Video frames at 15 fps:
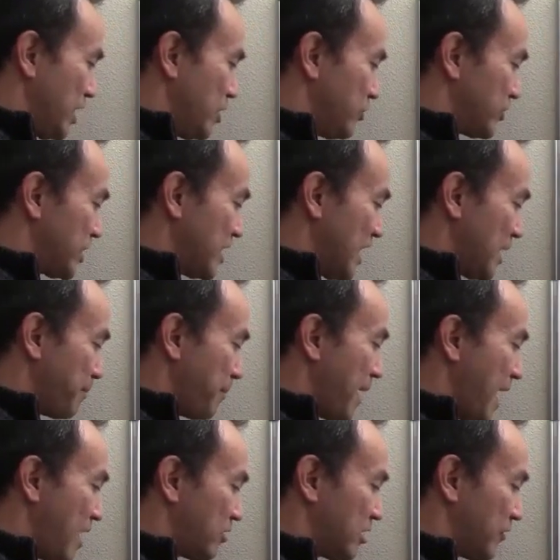you see a
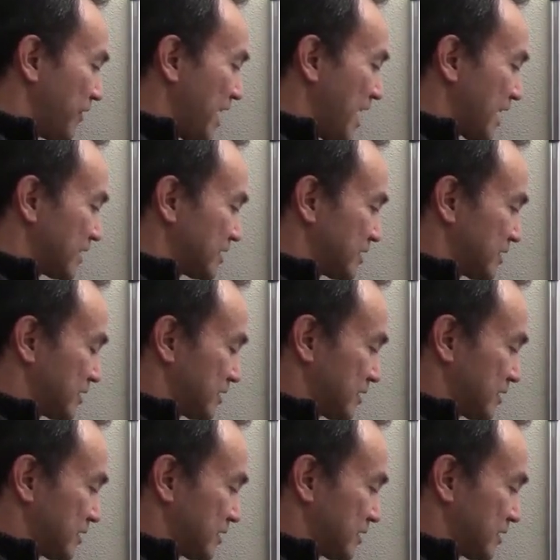power of x,